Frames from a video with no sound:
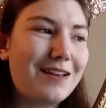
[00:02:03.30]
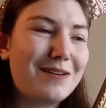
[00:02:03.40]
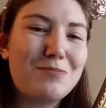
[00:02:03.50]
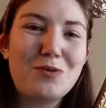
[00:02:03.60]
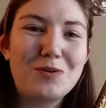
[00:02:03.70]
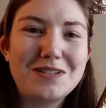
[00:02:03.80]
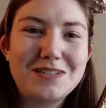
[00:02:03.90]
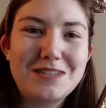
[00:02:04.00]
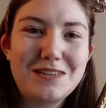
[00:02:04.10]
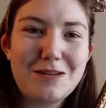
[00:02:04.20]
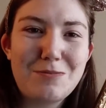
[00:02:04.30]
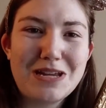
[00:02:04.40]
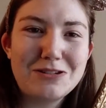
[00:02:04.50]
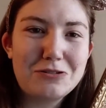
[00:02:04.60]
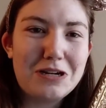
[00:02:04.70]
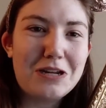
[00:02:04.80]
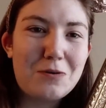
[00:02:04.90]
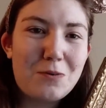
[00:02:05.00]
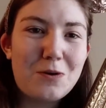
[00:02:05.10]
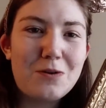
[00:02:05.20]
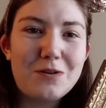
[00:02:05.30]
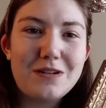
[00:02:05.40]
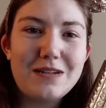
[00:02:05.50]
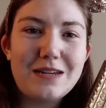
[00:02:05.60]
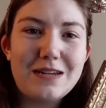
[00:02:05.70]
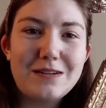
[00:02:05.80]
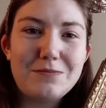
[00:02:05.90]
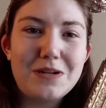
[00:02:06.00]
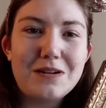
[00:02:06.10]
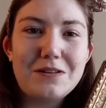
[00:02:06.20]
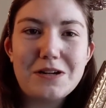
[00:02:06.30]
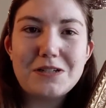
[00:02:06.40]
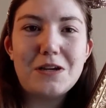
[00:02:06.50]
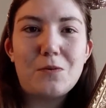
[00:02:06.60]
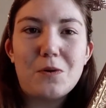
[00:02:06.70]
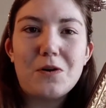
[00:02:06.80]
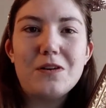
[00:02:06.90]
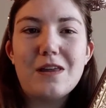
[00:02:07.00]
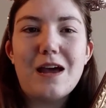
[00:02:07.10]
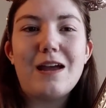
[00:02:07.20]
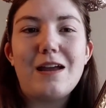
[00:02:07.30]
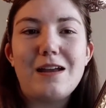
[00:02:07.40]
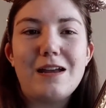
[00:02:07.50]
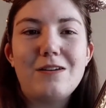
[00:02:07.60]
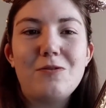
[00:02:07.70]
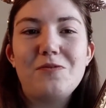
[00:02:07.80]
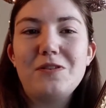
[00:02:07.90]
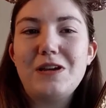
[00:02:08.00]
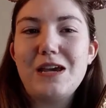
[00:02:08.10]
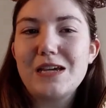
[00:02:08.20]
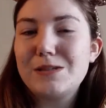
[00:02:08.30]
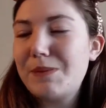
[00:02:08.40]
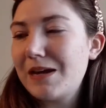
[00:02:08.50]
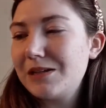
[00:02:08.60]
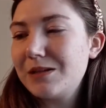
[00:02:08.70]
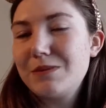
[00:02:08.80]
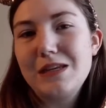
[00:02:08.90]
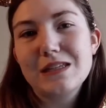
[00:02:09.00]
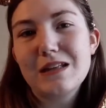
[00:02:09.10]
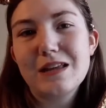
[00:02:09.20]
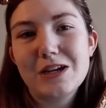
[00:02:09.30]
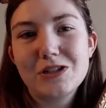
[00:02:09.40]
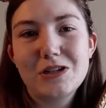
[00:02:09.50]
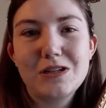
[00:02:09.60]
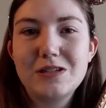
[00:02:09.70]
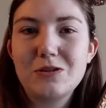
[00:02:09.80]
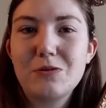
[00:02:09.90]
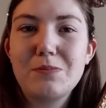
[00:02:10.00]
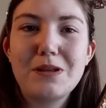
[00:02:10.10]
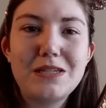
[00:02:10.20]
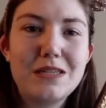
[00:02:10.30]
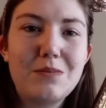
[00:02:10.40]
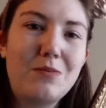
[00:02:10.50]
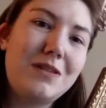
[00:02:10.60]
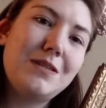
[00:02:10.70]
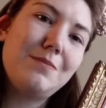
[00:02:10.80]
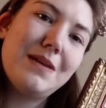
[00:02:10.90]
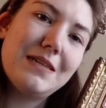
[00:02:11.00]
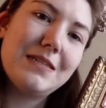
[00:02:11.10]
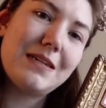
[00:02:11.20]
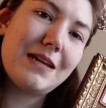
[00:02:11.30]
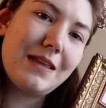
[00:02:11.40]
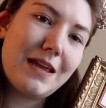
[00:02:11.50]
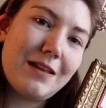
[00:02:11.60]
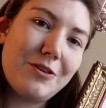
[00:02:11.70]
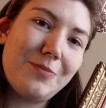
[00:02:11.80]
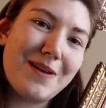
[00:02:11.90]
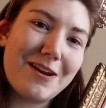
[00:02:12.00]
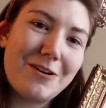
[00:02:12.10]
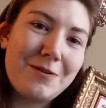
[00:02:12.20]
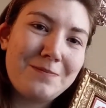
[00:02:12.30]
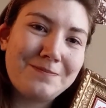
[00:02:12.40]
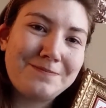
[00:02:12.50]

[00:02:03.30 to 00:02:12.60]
get more into the pin trading world and pin collecting world, I can hopefully expand some of these collections or replace them with some pins that I like a little better.